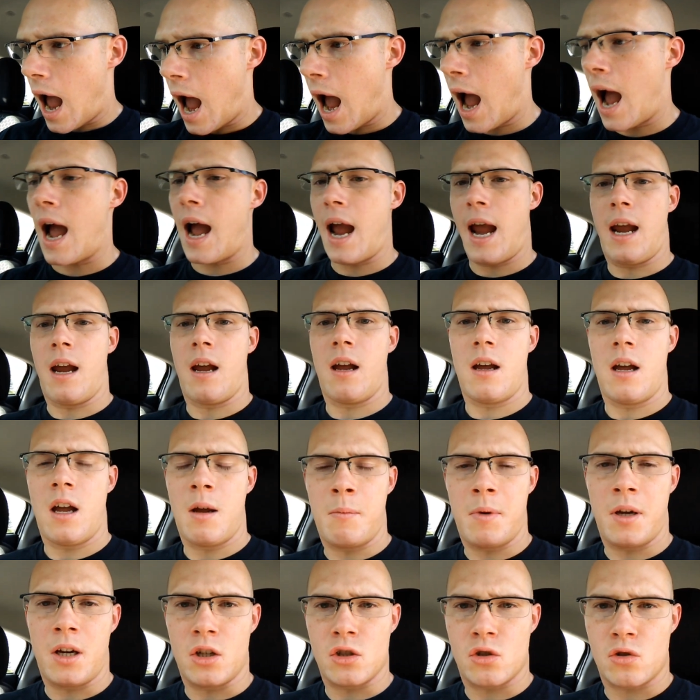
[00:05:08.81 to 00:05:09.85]
I
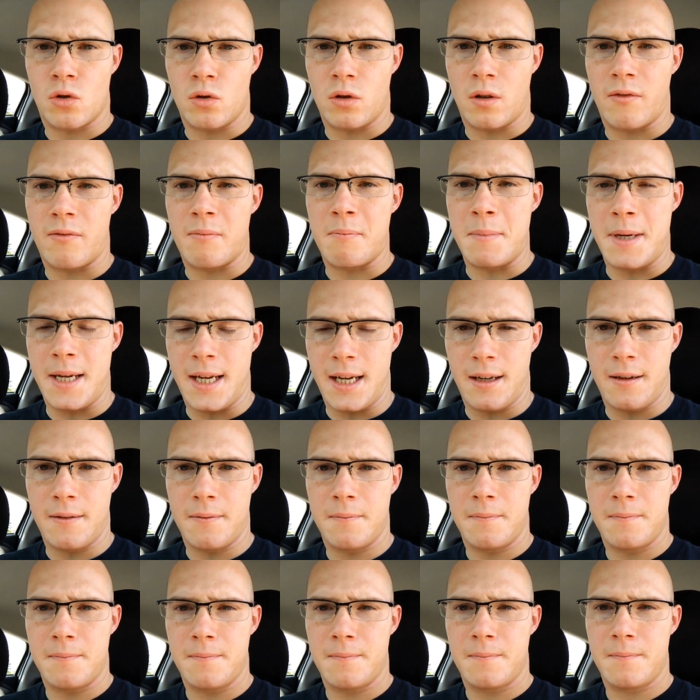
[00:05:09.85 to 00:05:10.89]
am in control of me.
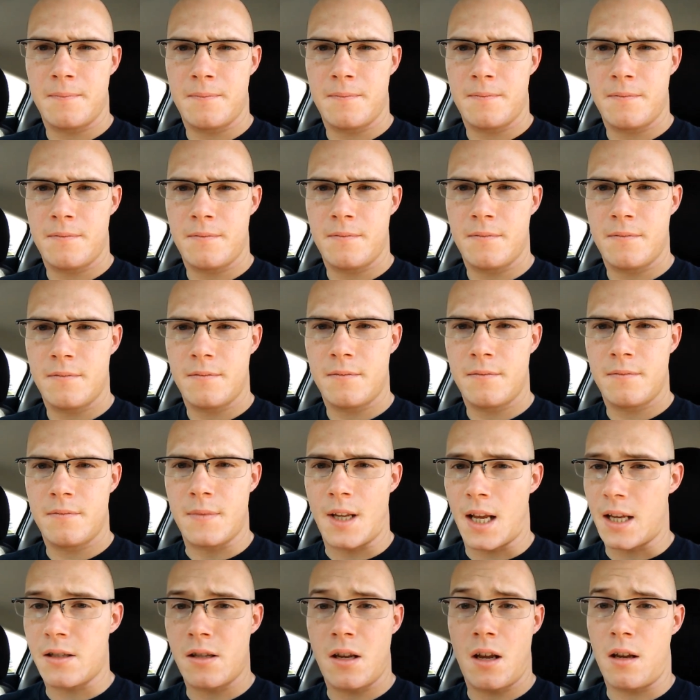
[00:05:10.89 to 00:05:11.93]

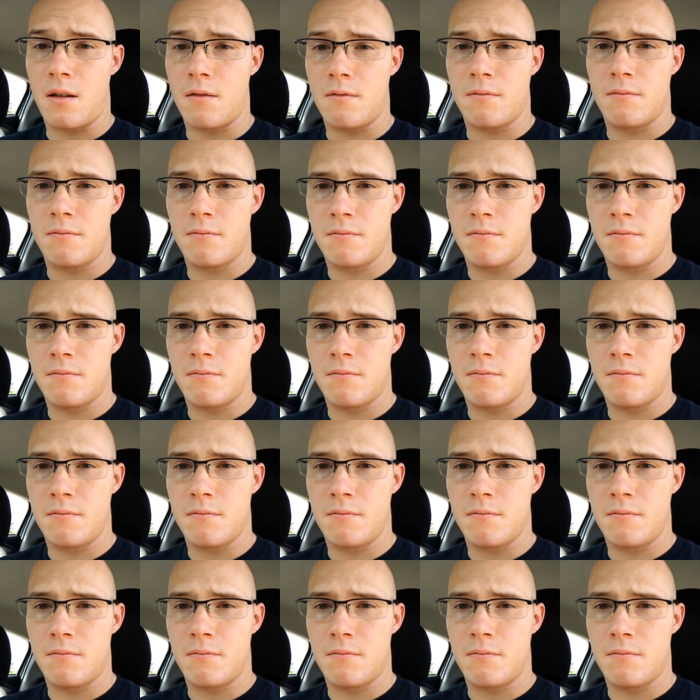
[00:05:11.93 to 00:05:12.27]
That's it.